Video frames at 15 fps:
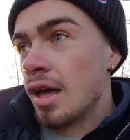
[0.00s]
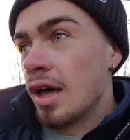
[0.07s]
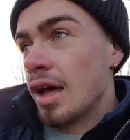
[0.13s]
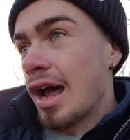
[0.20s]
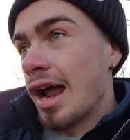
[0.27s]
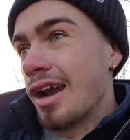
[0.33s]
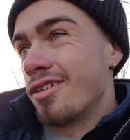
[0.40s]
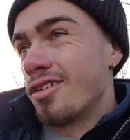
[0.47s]
I
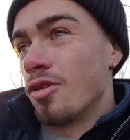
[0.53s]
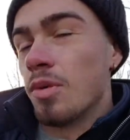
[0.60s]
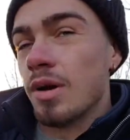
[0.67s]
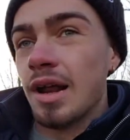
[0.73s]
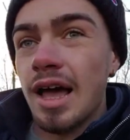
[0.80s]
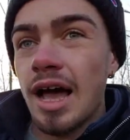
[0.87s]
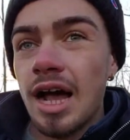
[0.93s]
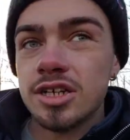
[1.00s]
don't know what
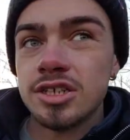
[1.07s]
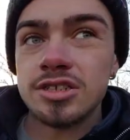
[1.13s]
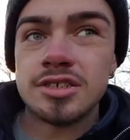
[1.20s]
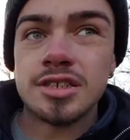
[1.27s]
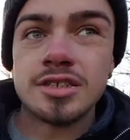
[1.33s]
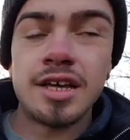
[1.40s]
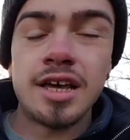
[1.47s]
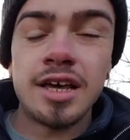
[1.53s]
actions to
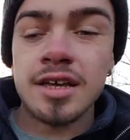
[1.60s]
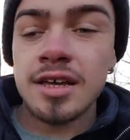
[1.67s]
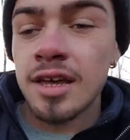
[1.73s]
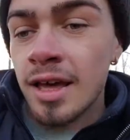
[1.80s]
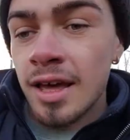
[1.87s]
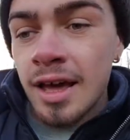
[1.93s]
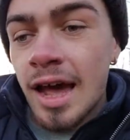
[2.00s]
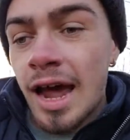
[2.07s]
take,
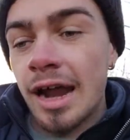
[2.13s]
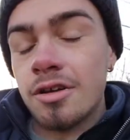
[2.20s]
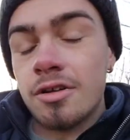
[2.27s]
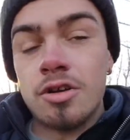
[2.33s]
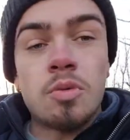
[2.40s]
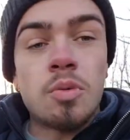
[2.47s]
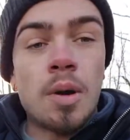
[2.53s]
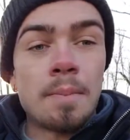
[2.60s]
I don't know
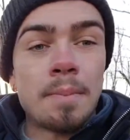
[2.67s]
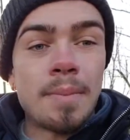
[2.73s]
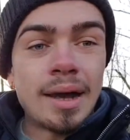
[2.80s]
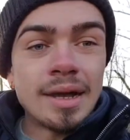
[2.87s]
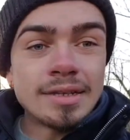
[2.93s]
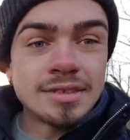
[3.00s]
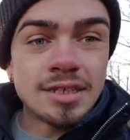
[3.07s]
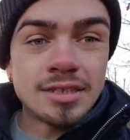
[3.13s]
what
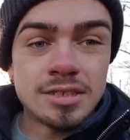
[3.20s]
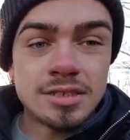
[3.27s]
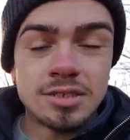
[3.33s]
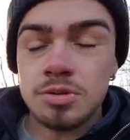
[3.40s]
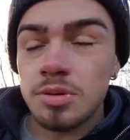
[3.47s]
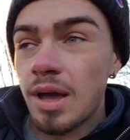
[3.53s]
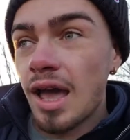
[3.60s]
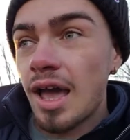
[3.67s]
mindsets to
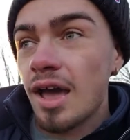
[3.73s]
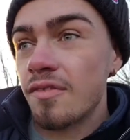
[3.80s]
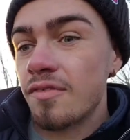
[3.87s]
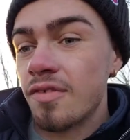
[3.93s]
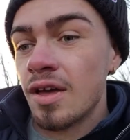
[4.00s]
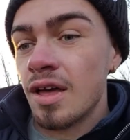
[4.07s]
have,